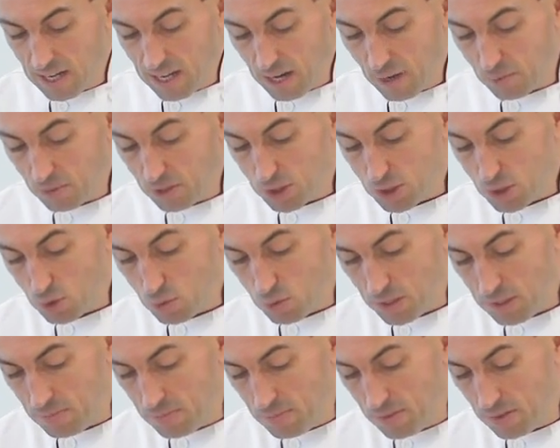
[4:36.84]
I will
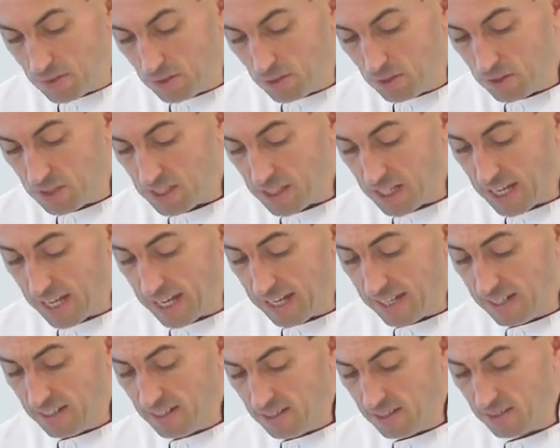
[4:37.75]
trim the
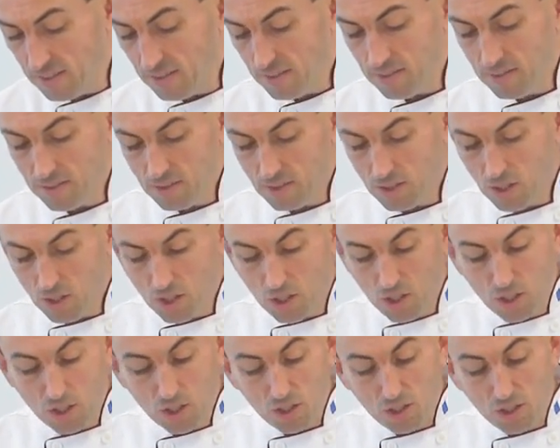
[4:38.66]
end,
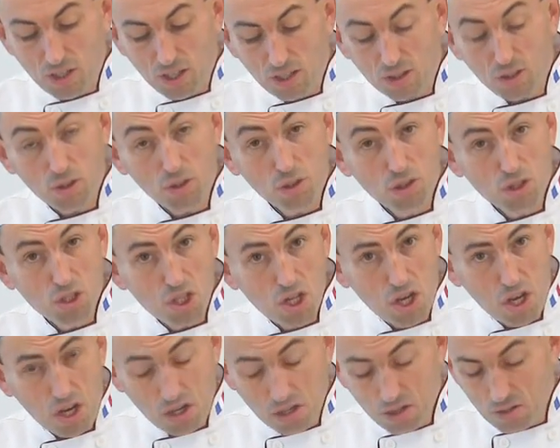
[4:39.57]
cut a
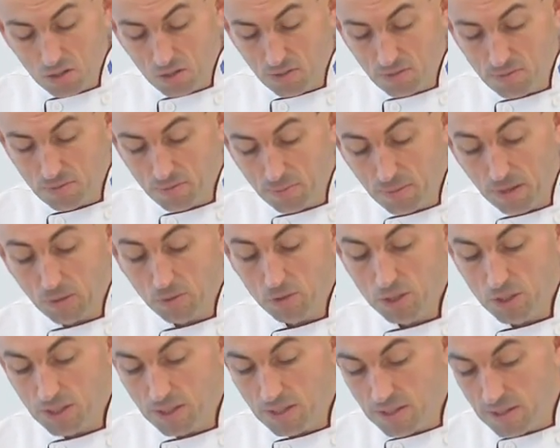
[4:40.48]
chunk of
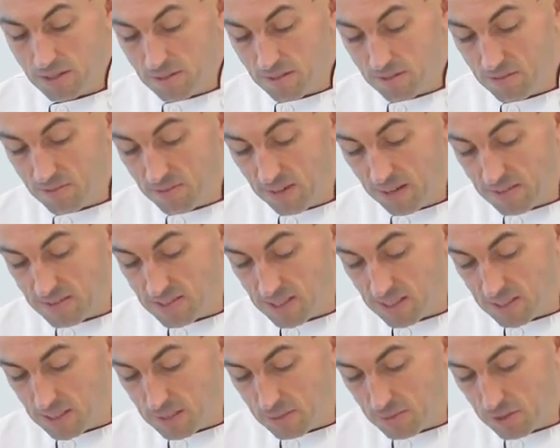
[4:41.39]
about 5
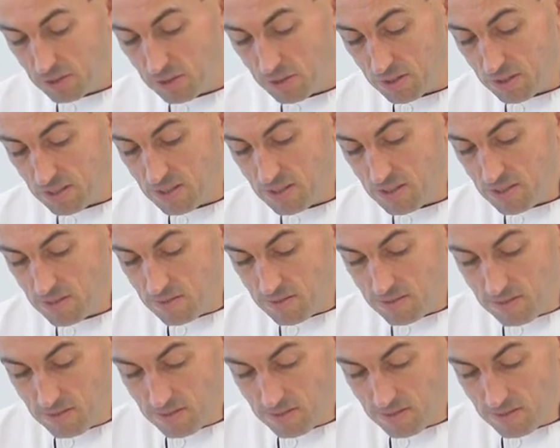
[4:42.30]
centimeters